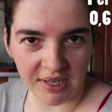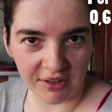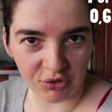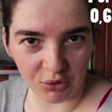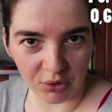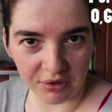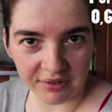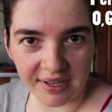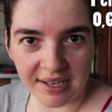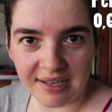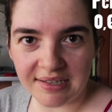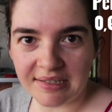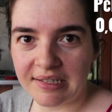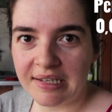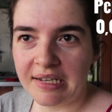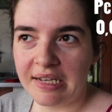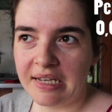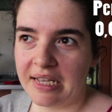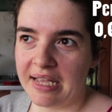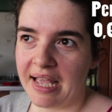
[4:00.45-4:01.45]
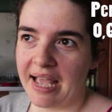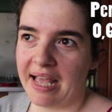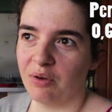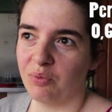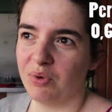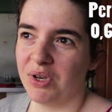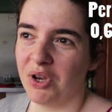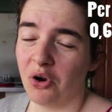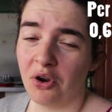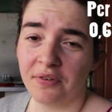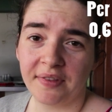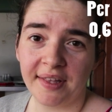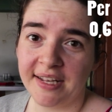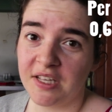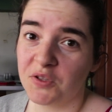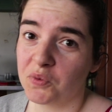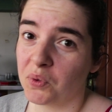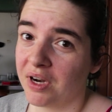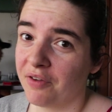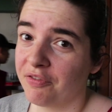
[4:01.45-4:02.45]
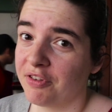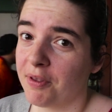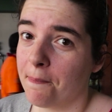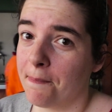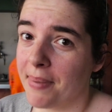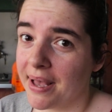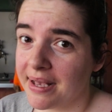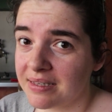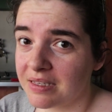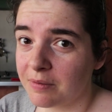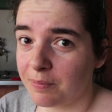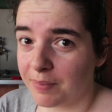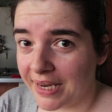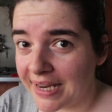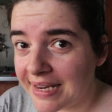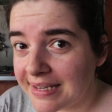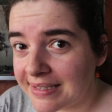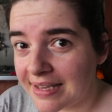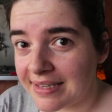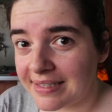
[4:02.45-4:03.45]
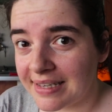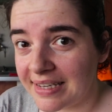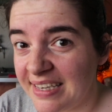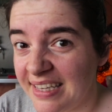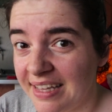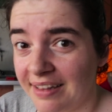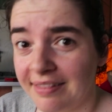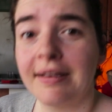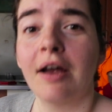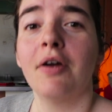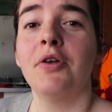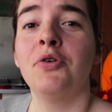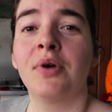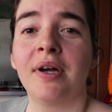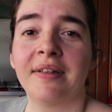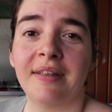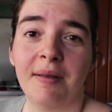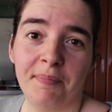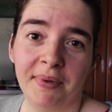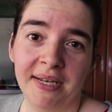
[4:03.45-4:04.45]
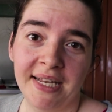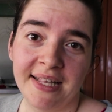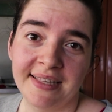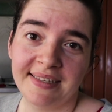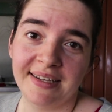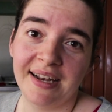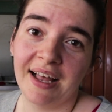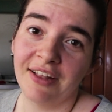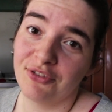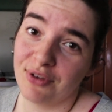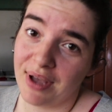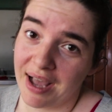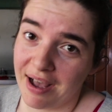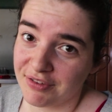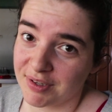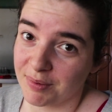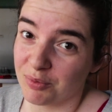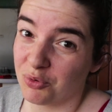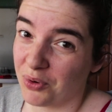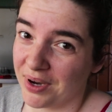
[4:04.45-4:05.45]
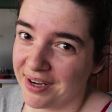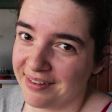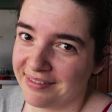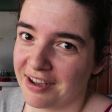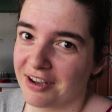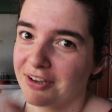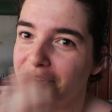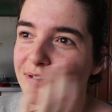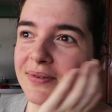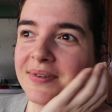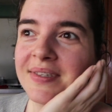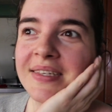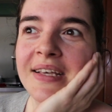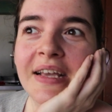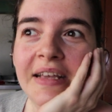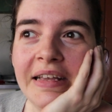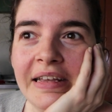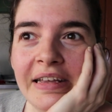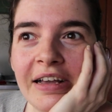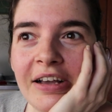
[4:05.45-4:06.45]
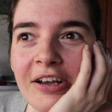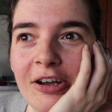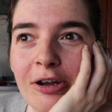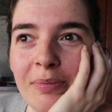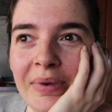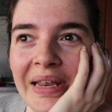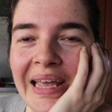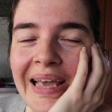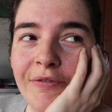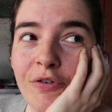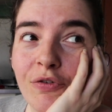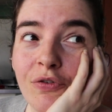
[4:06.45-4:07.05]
and tortas. And we heard that it's one of the best places in the entire Yucatan Peninsula to have some great tacos. They have